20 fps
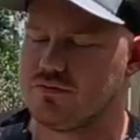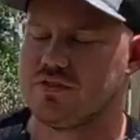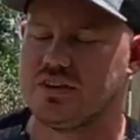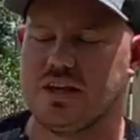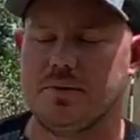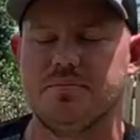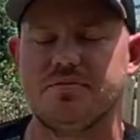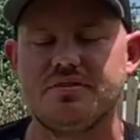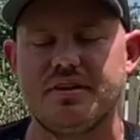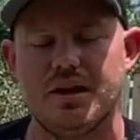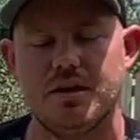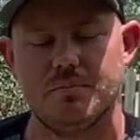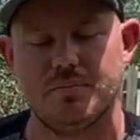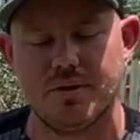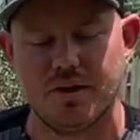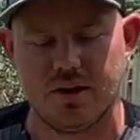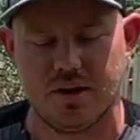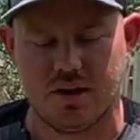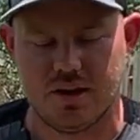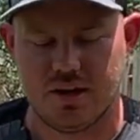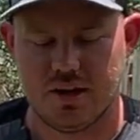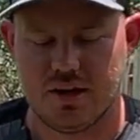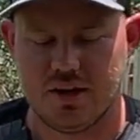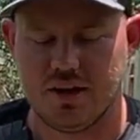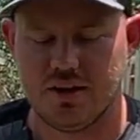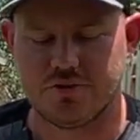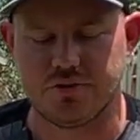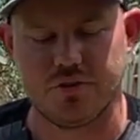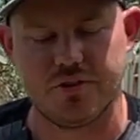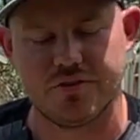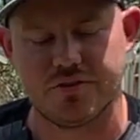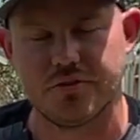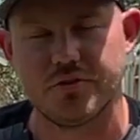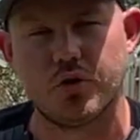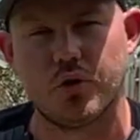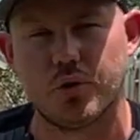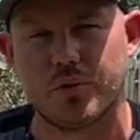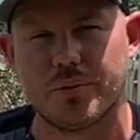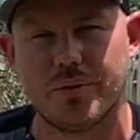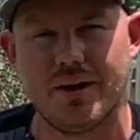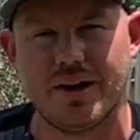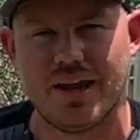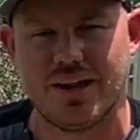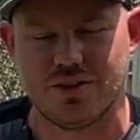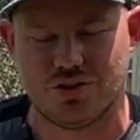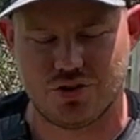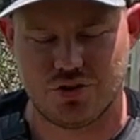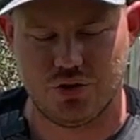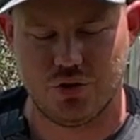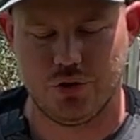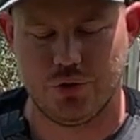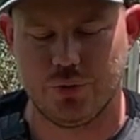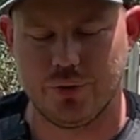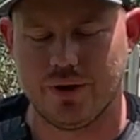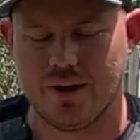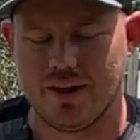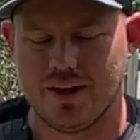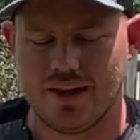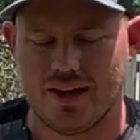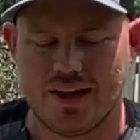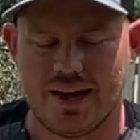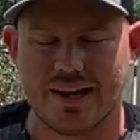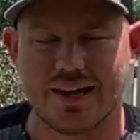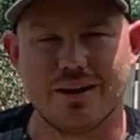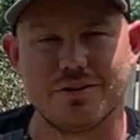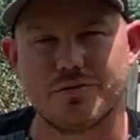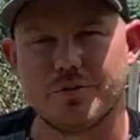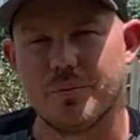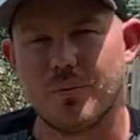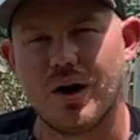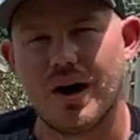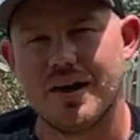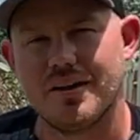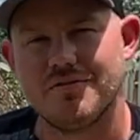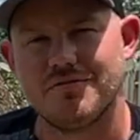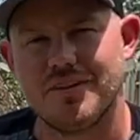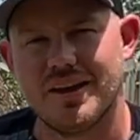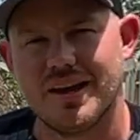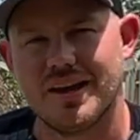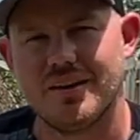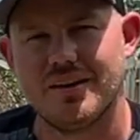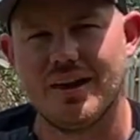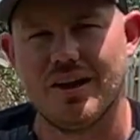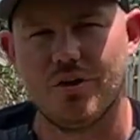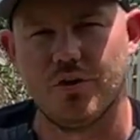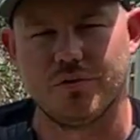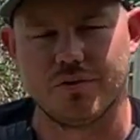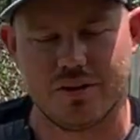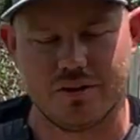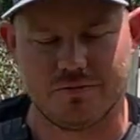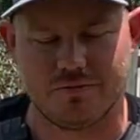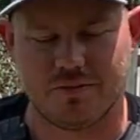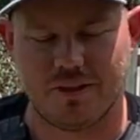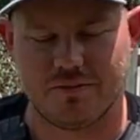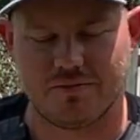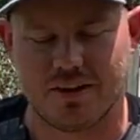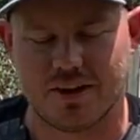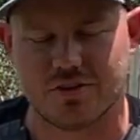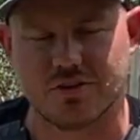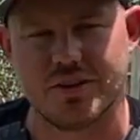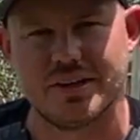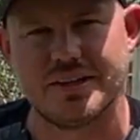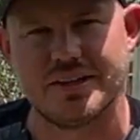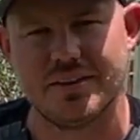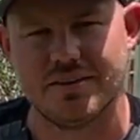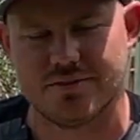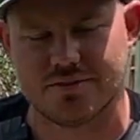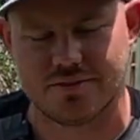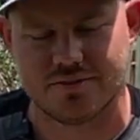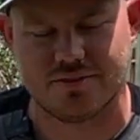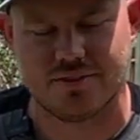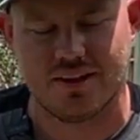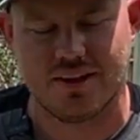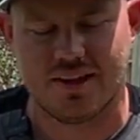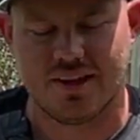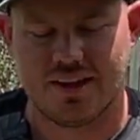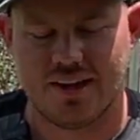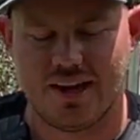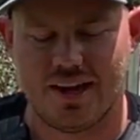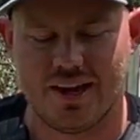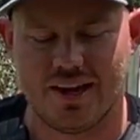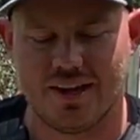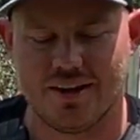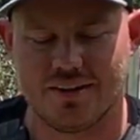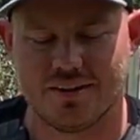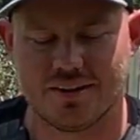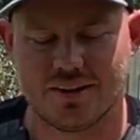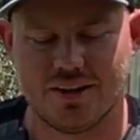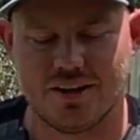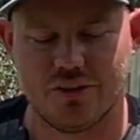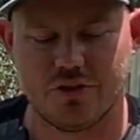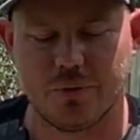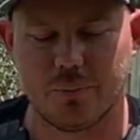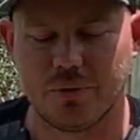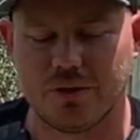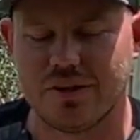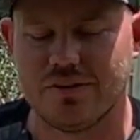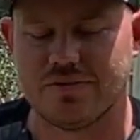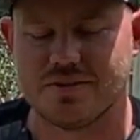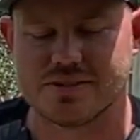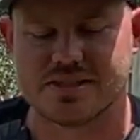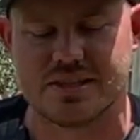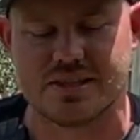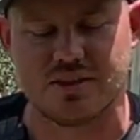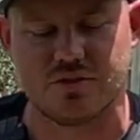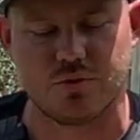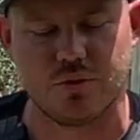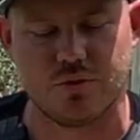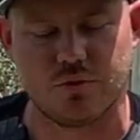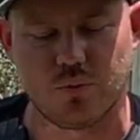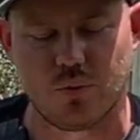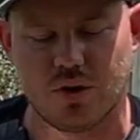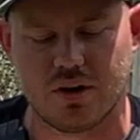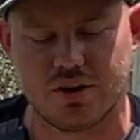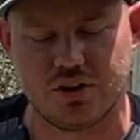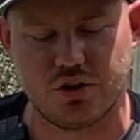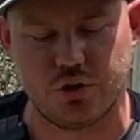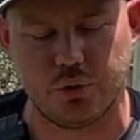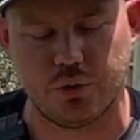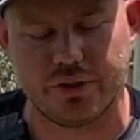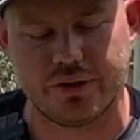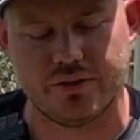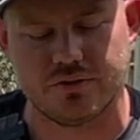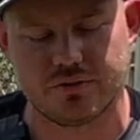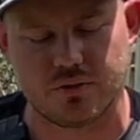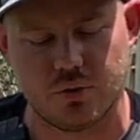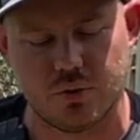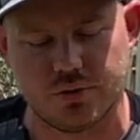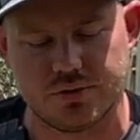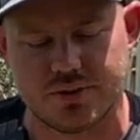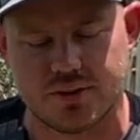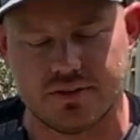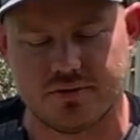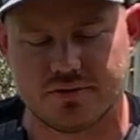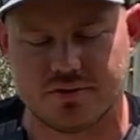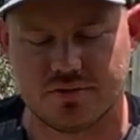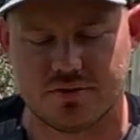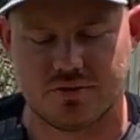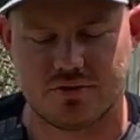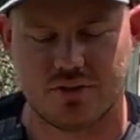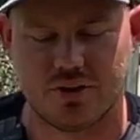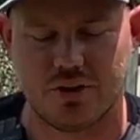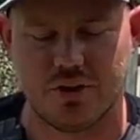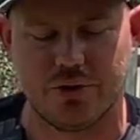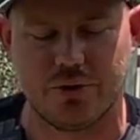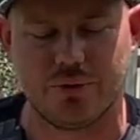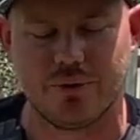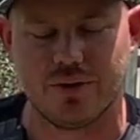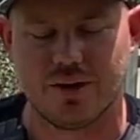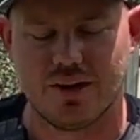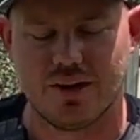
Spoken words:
team stamp. So this is an older run A2. I got it from Ryan Van over at Flight Factory Discs, and the belief is that this was one of Uli's old discs, so